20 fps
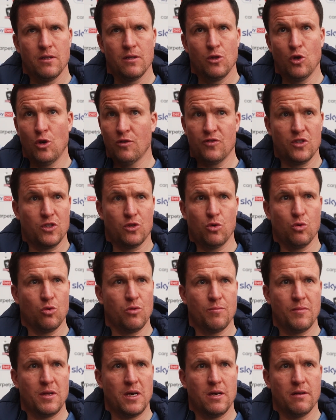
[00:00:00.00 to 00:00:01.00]
No, I've just
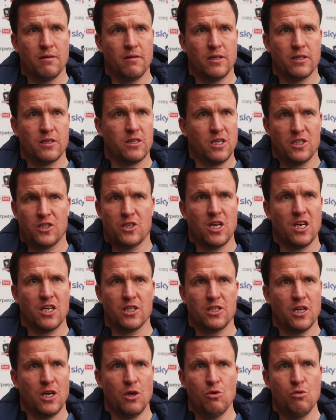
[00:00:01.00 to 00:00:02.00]
told them that. It's, it
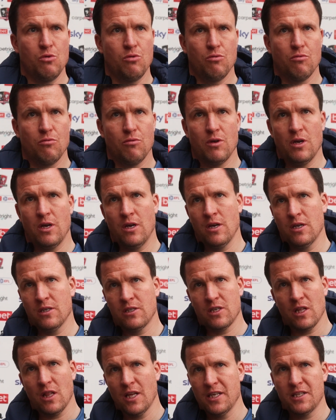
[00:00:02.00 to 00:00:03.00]
starts now. Uh,
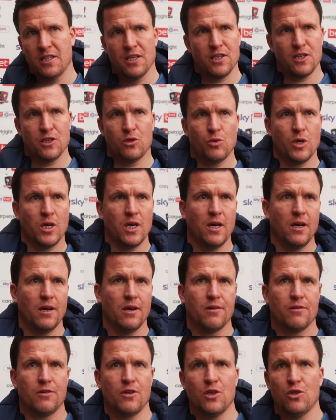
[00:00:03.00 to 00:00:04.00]
as delighted as we
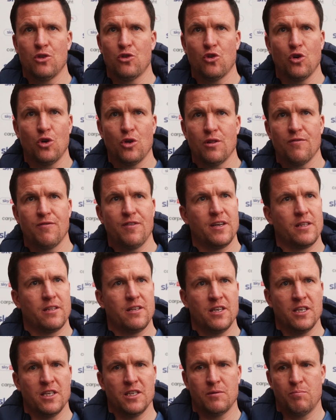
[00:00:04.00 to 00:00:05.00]
are, you enjoy the
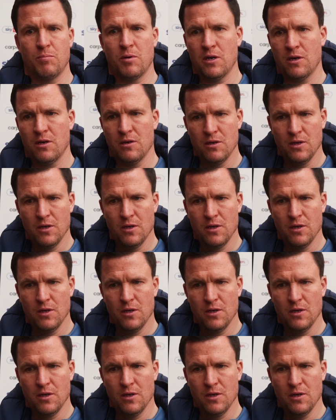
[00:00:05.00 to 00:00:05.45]
victories, but